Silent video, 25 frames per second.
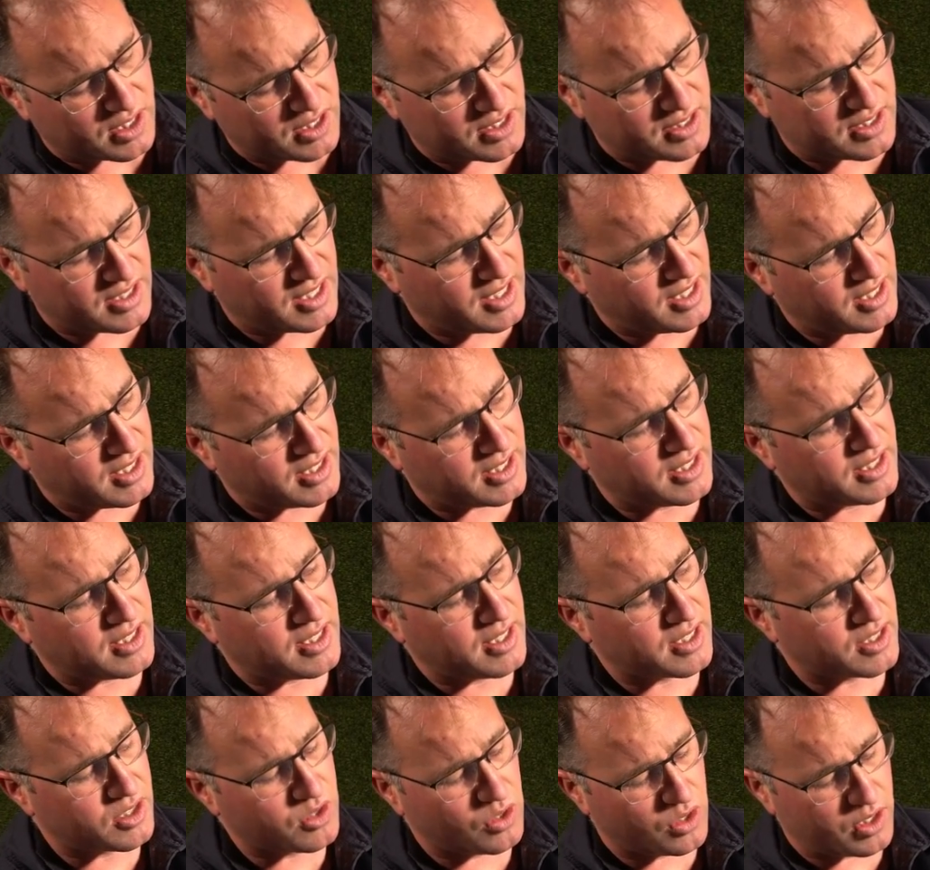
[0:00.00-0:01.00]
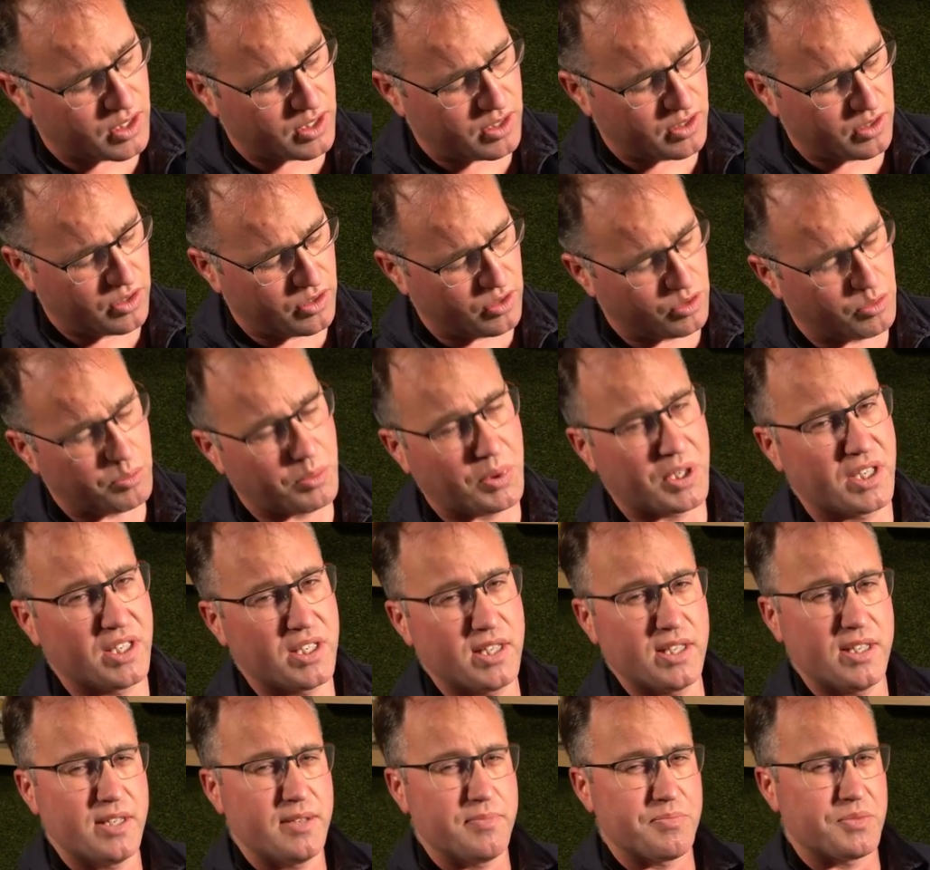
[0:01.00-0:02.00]
containing a guide loop.
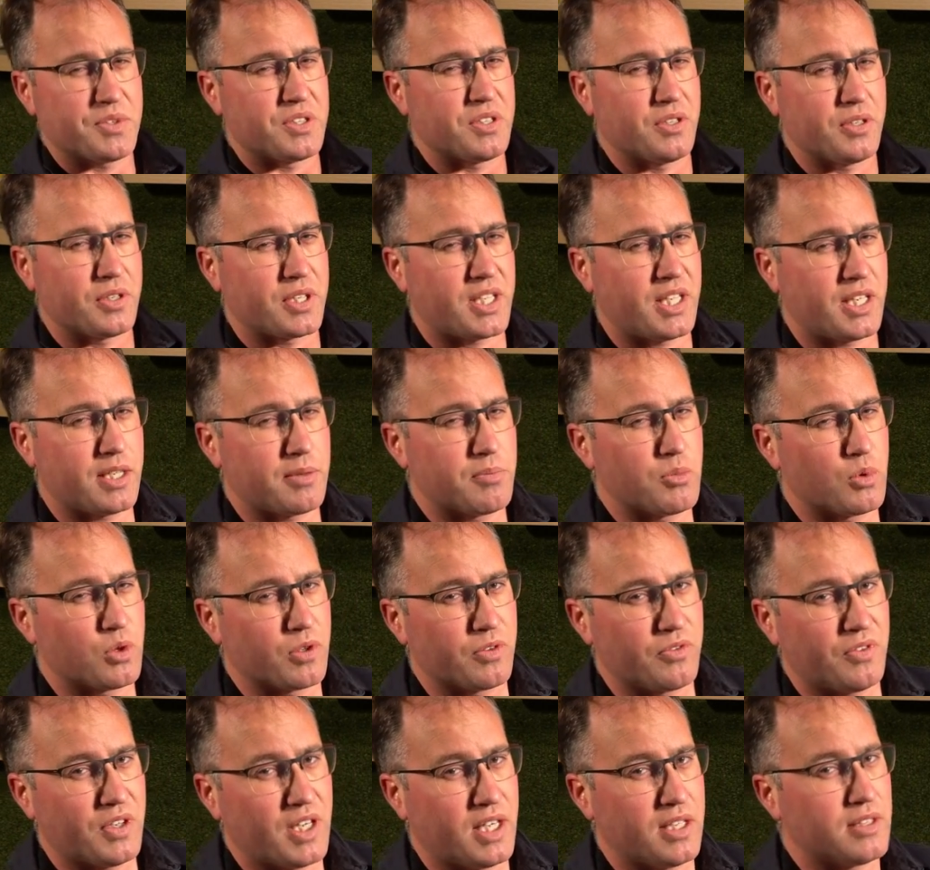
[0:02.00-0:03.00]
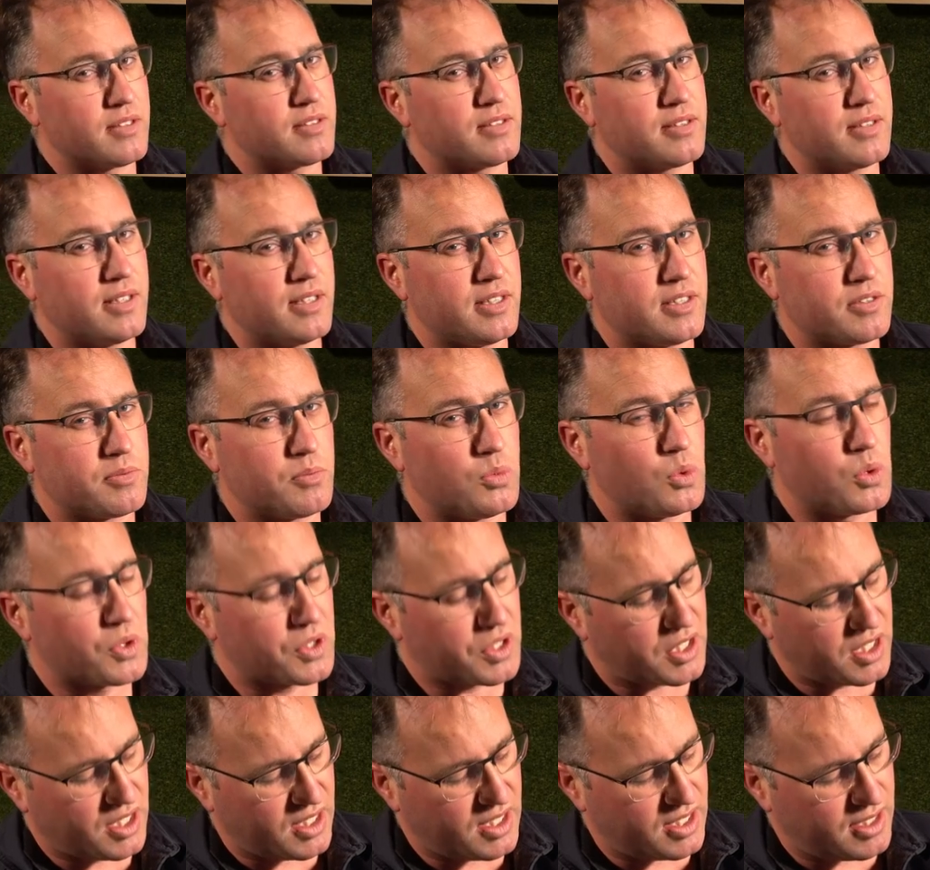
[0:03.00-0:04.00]
So getting more advanced, that is more
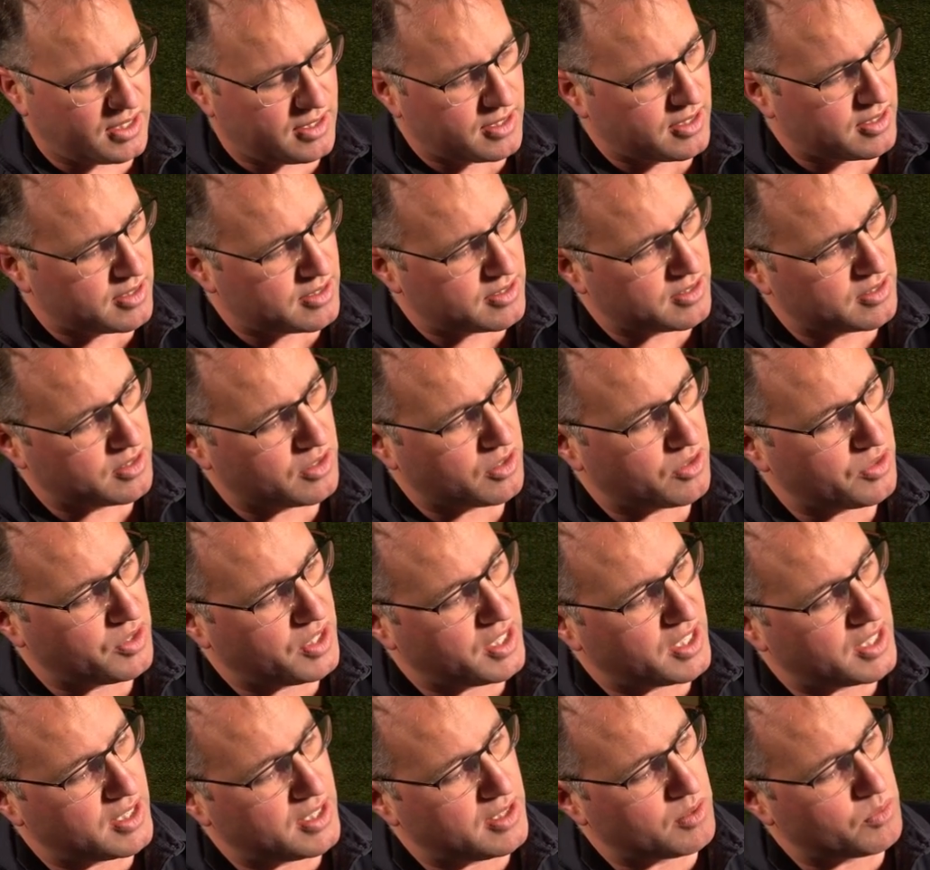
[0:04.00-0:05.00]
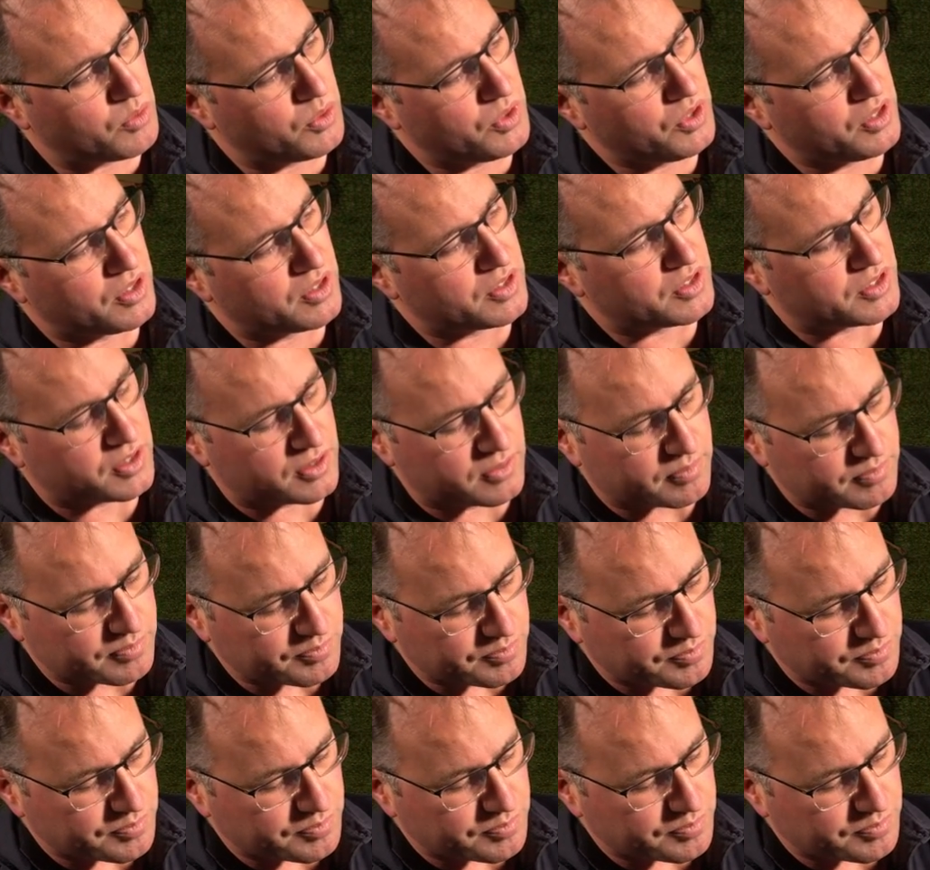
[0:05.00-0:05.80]
key to know how that works.